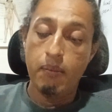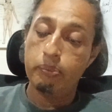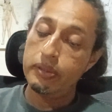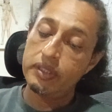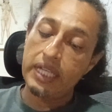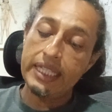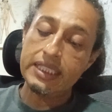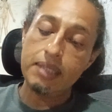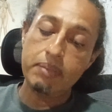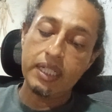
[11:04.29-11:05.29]

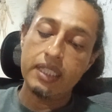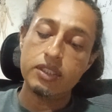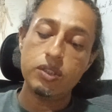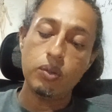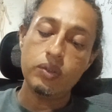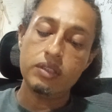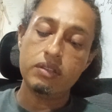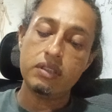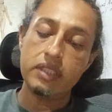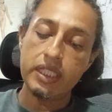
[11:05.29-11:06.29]
precisely because no
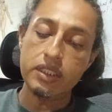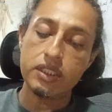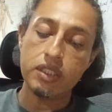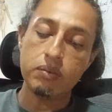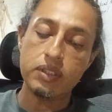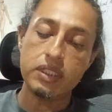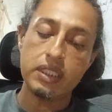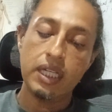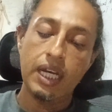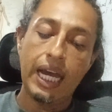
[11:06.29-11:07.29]
distinction
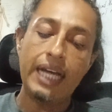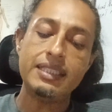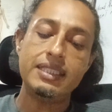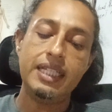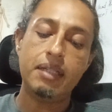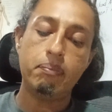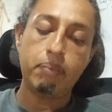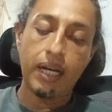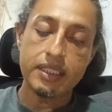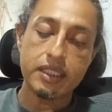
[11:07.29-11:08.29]
was as yet
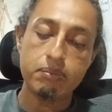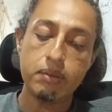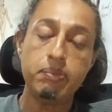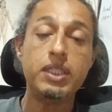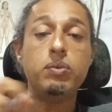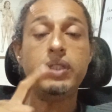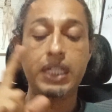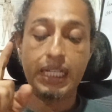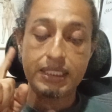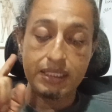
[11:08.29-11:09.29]
possible
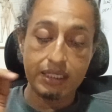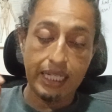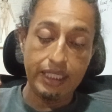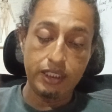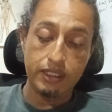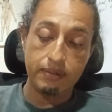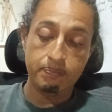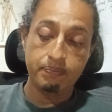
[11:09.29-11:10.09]
between legislation